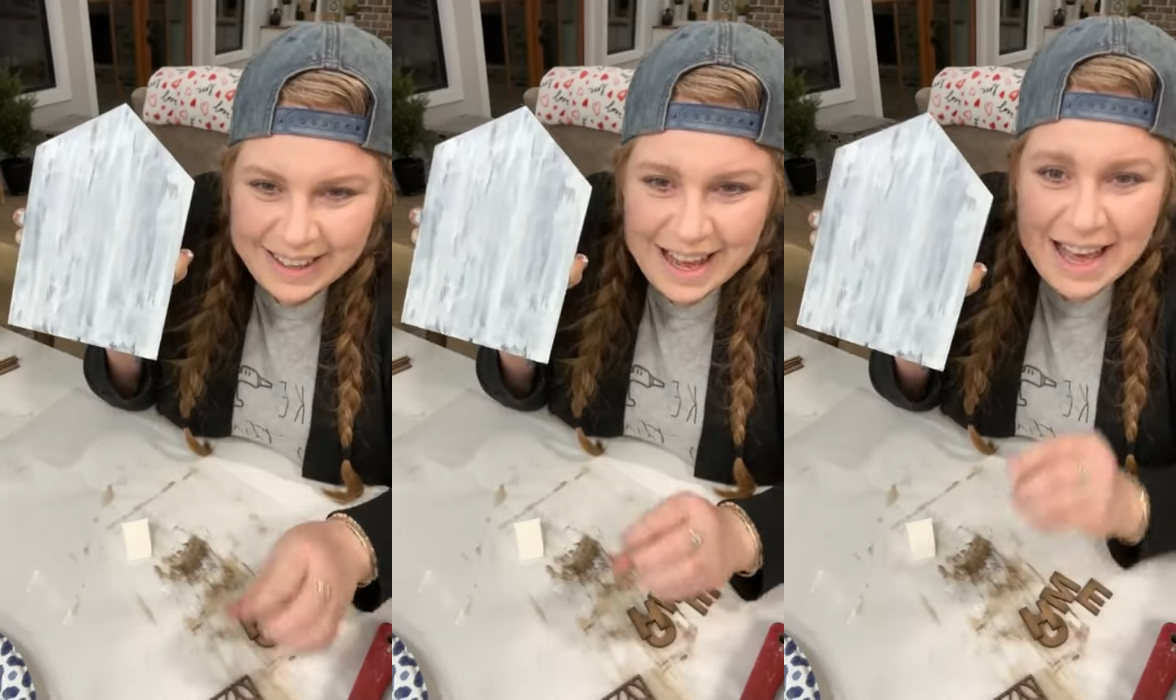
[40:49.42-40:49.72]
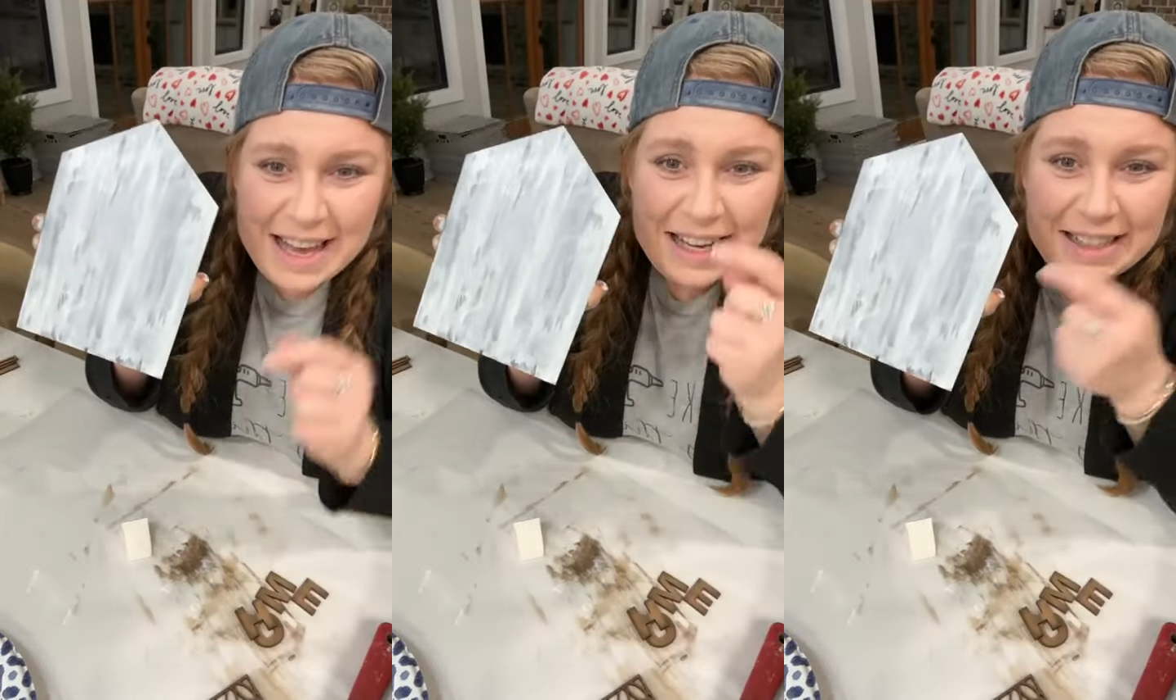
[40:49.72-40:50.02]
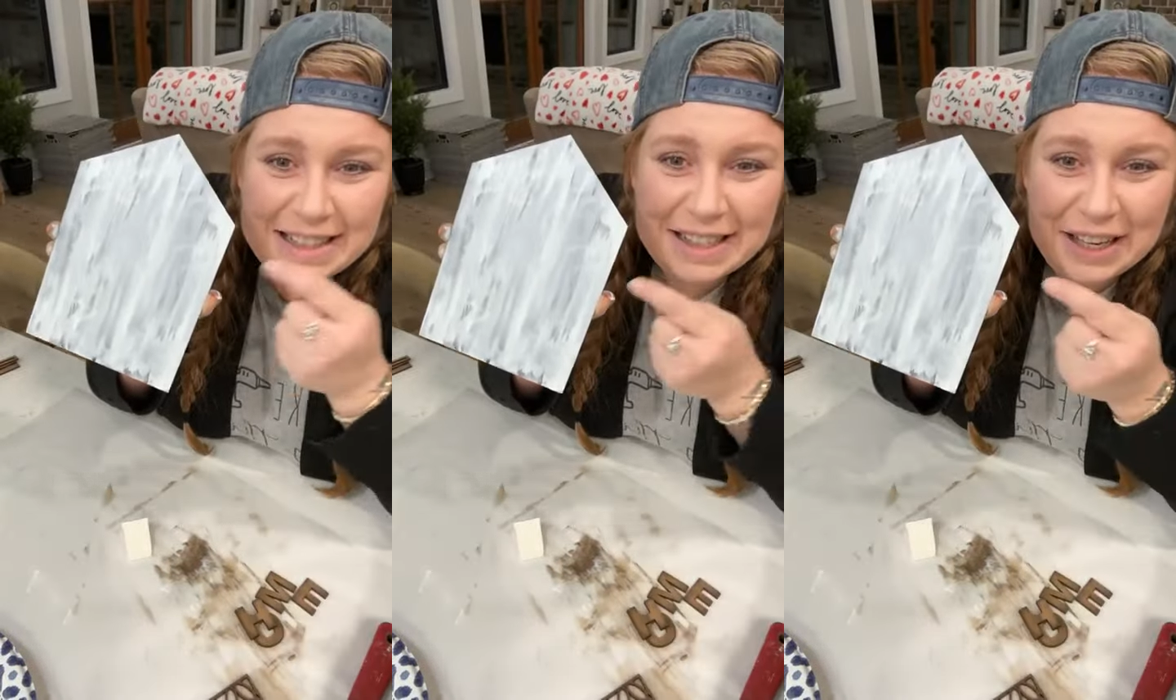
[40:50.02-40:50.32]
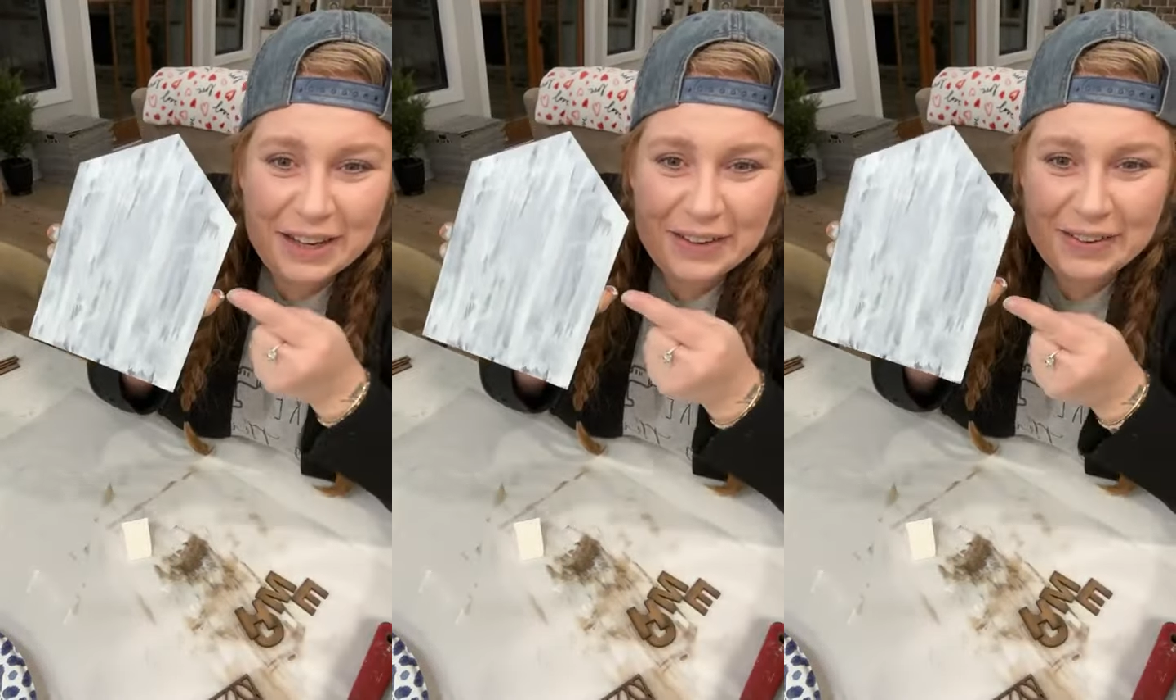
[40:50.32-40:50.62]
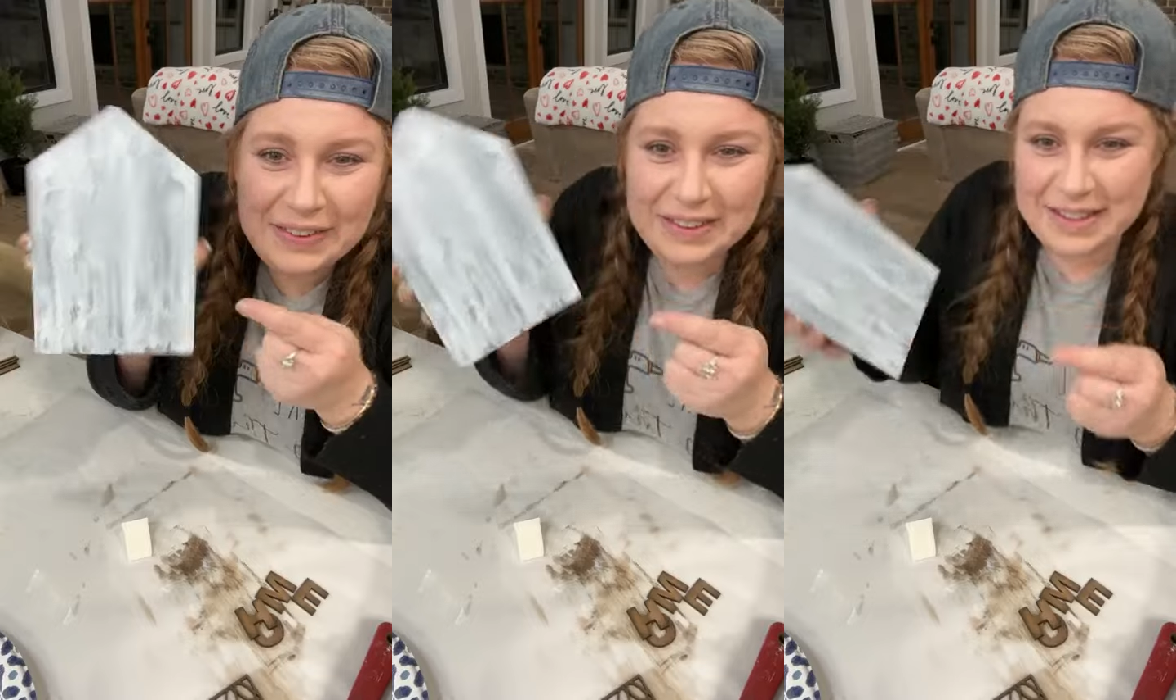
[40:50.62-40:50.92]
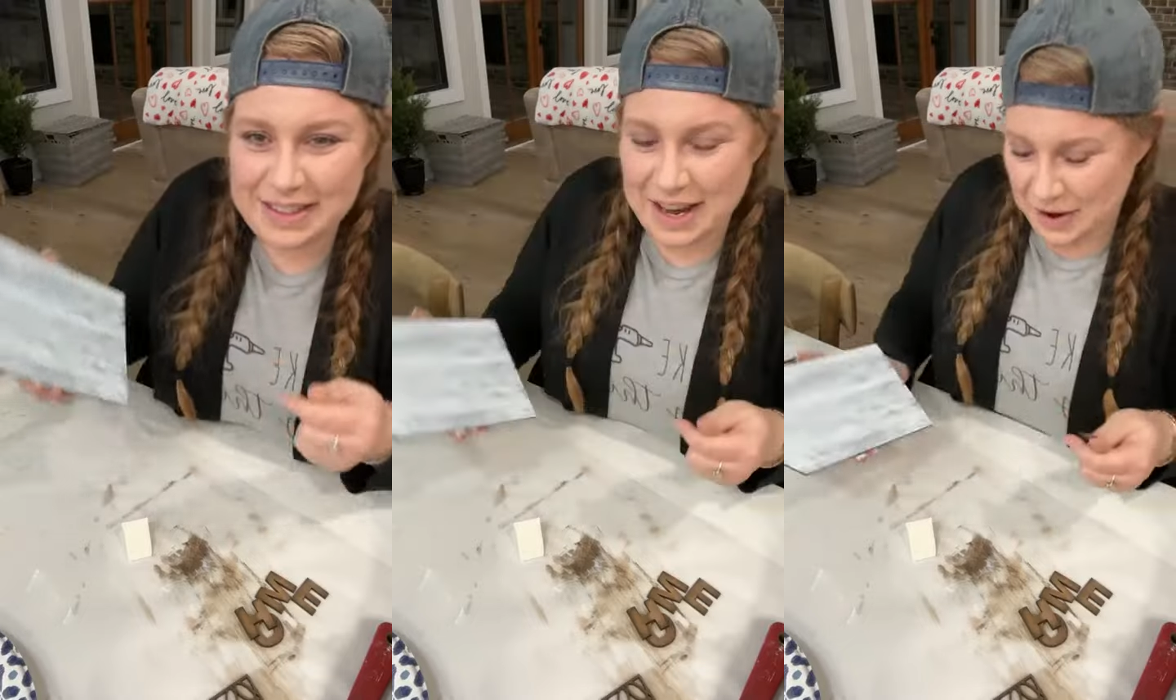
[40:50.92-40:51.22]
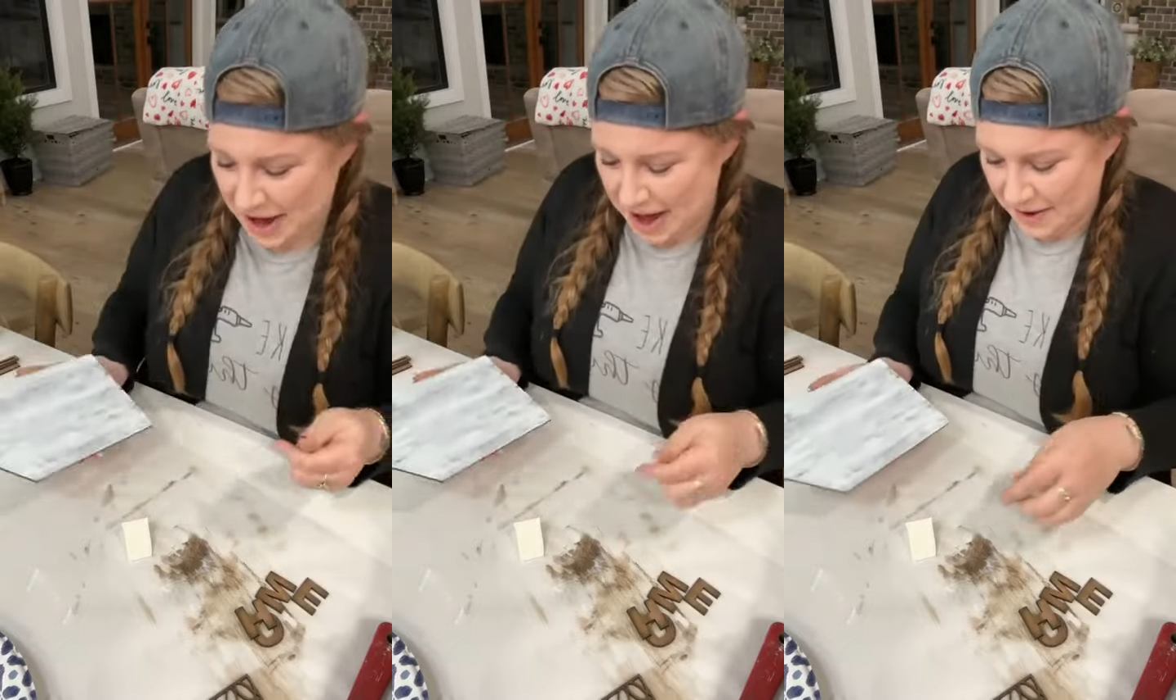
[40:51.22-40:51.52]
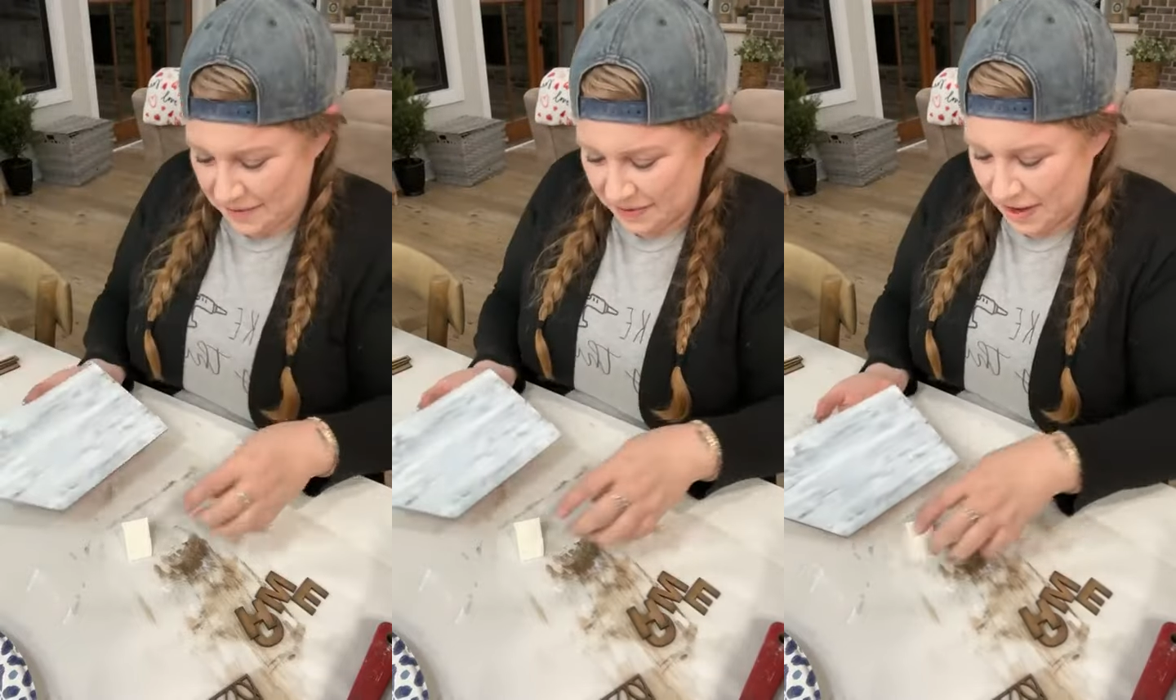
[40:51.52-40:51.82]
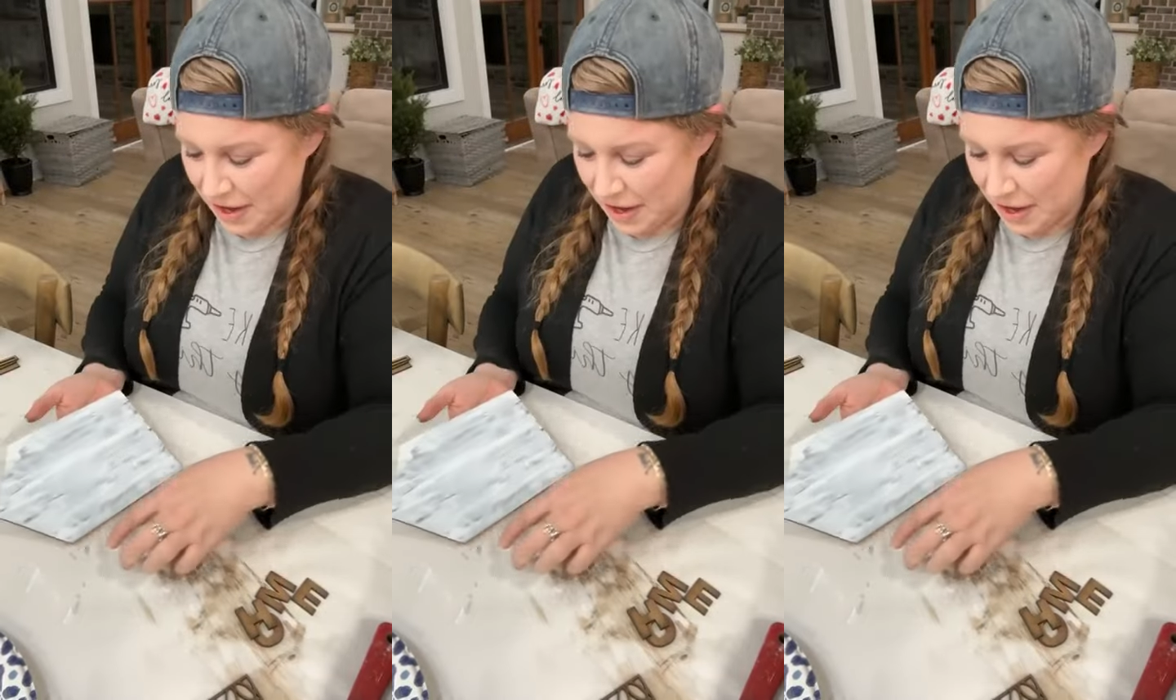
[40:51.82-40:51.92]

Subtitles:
It's cute. Okay,